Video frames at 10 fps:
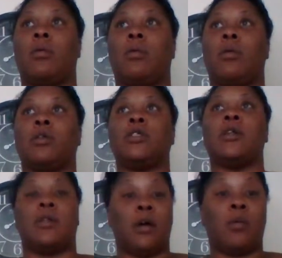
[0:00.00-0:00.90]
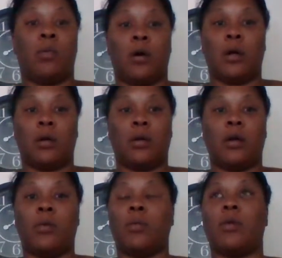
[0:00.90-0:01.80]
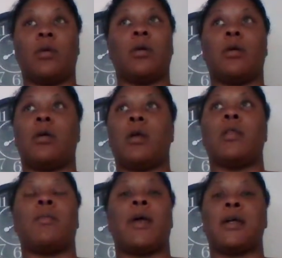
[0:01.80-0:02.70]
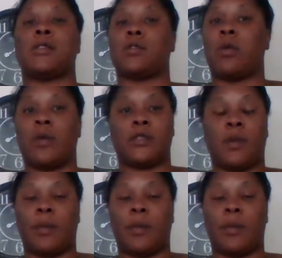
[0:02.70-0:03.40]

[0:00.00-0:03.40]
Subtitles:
Or to the one. In the past, it's always been my